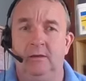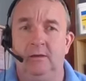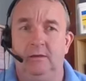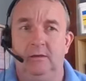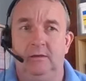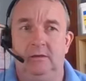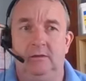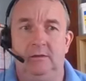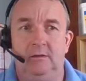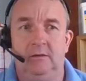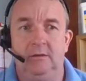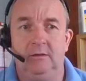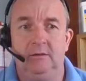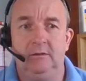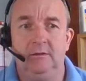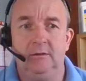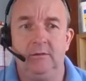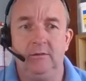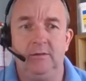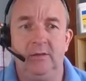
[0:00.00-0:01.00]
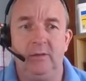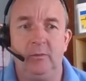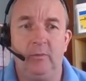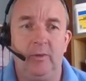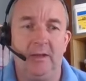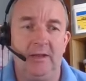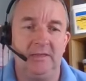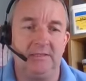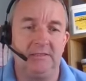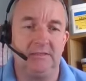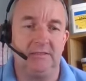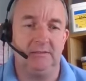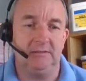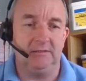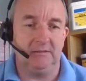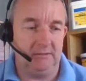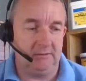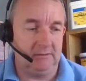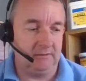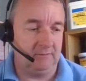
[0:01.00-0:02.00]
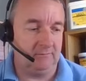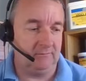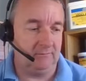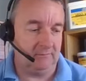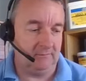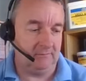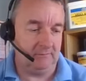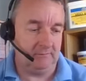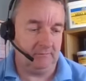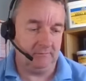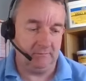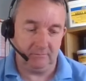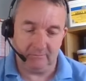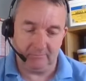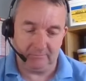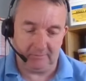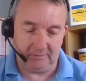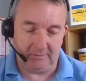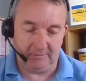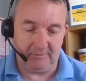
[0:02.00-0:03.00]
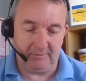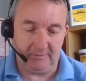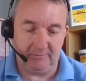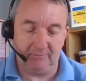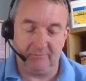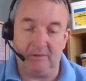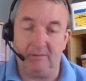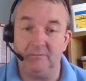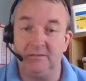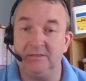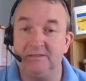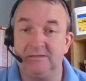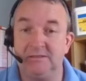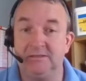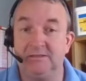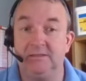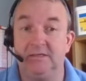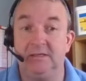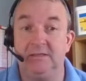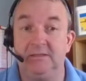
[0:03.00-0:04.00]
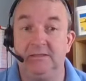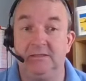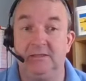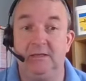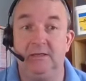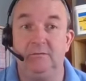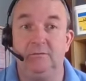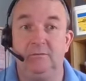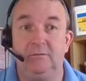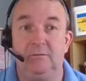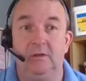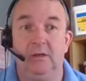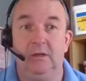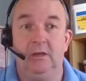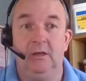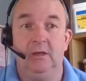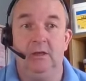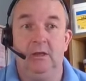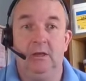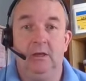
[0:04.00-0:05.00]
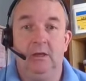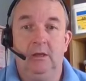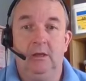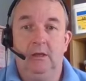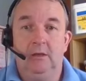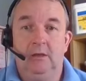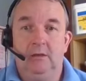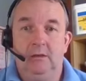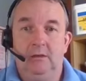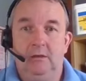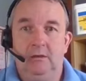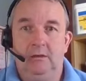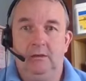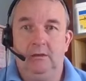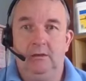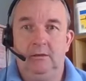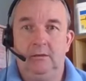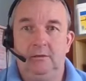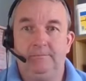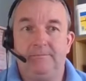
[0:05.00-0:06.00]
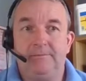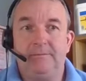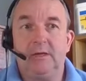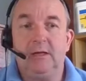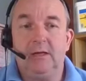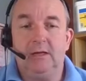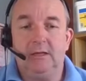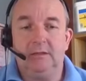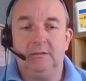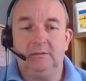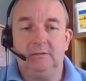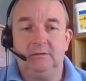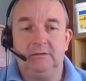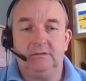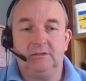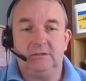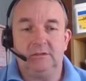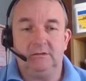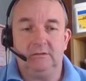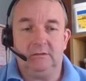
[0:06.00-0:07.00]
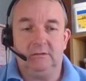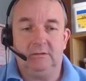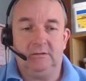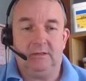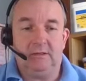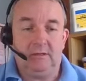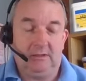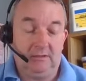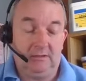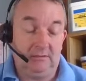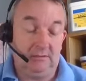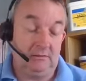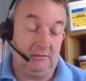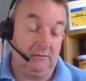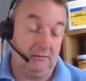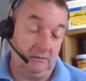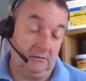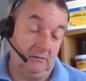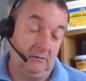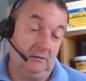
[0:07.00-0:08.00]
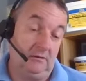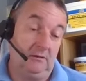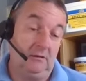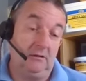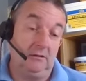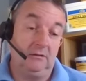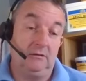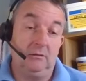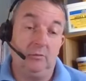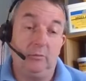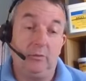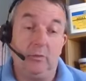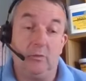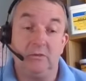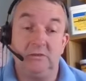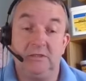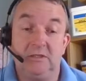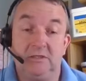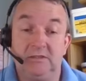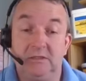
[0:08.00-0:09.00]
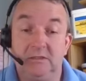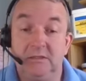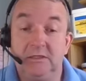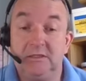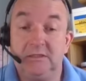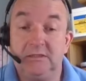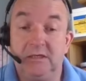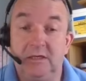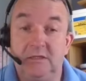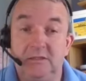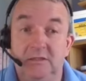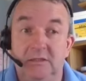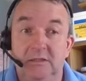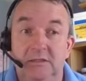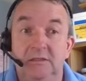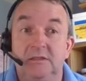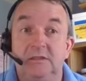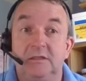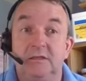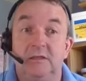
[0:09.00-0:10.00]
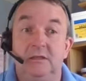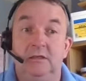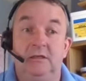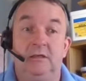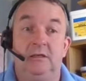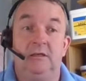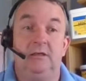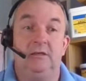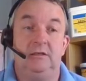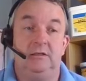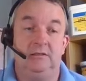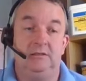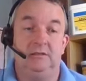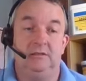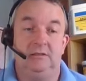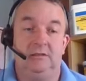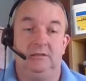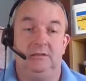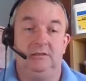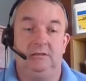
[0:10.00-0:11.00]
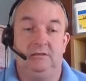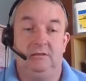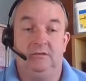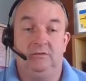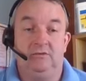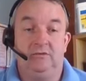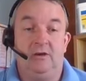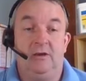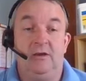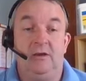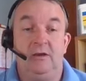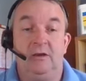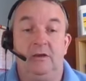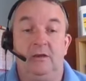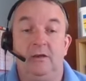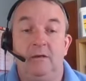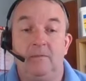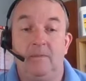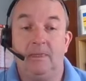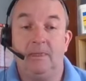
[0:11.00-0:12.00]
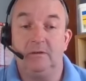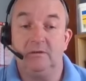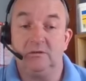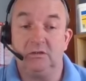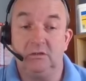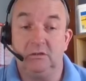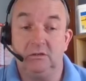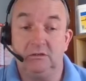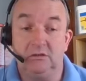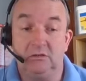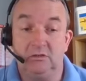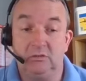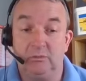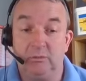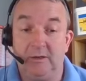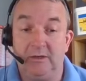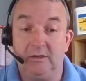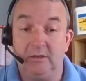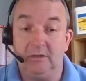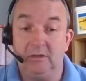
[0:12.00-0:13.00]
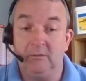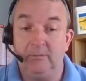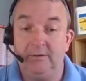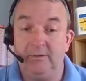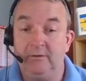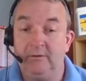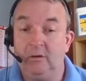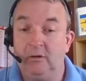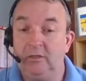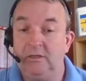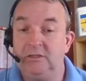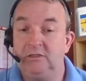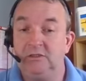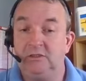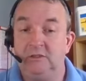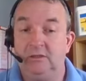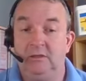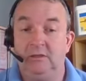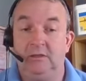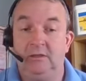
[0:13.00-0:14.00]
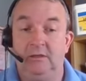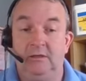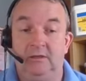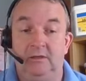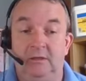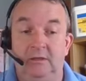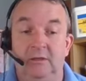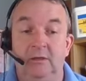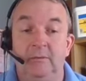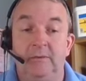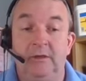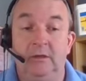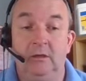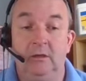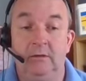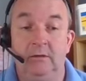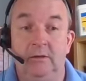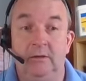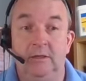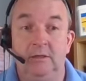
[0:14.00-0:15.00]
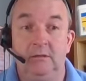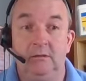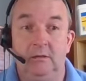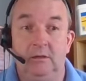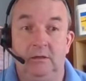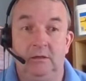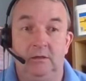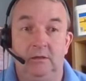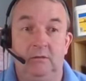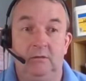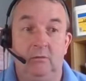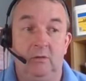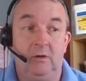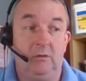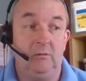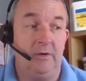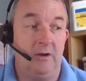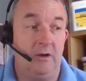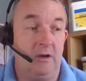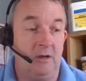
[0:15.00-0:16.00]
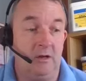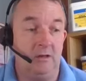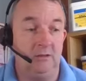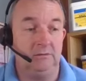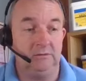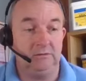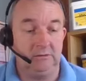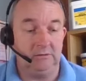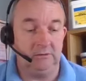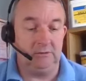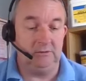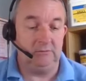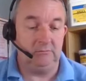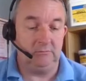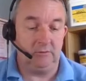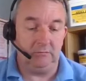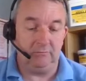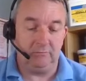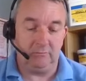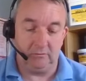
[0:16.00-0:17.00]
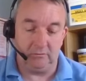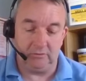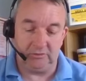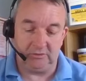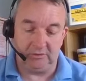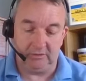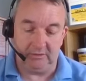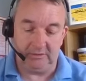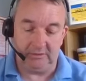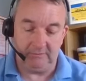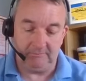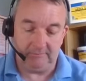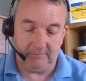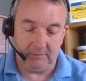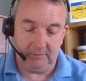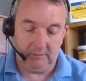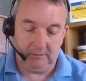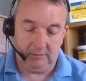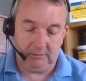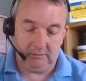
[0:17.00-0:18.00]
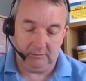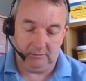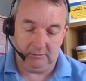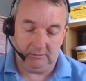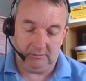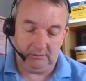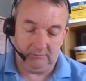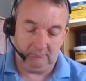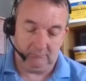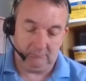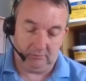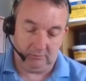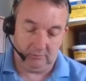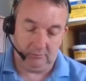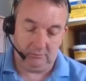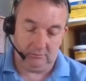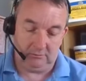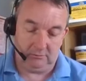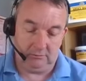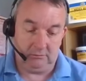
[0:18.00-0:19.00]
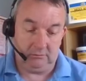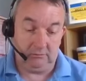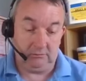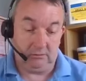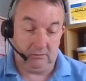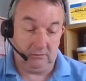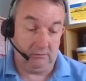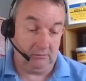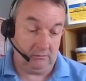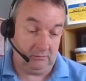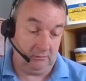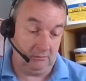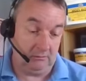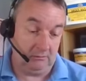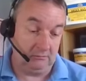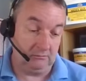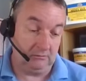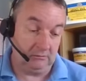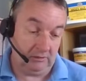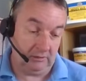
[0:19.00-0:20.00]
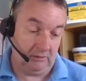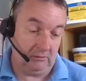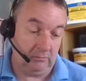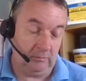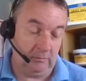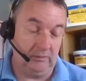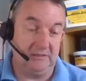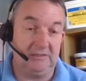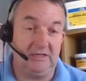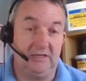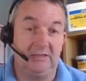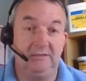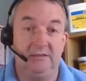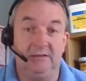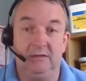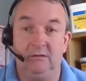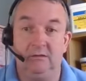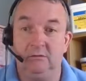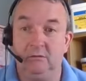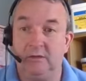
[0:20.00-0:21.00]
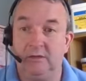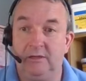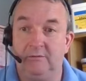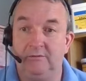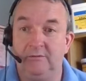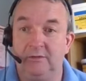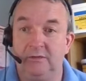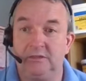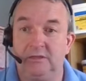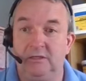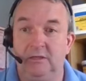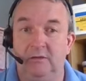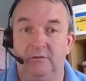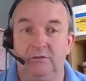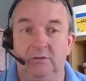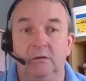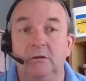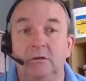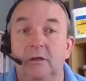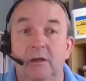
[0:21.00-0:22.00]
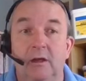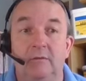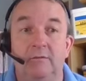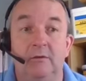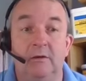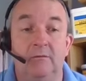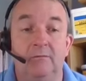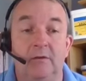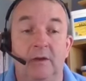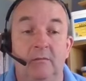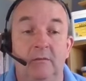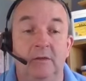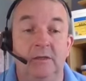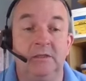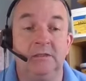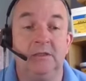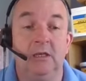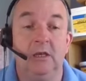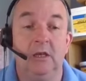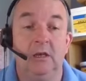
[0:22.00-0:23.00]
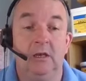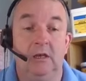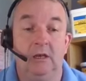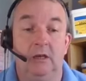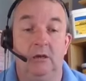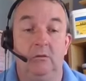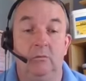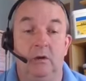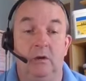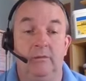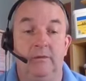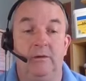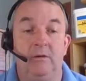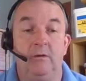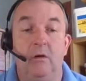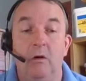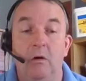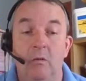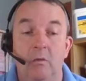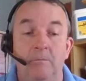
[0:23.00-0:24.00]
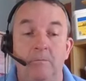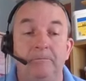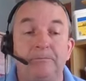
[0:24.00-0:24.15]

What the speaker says: and doing their best for them and their families to stay safe. Um, and the process of these sessions is to try and spread a little bit of knowledge and a little bit of learning while we are, unfortunately, or protecting out, looking after ourselves and looking after our families while we're at home.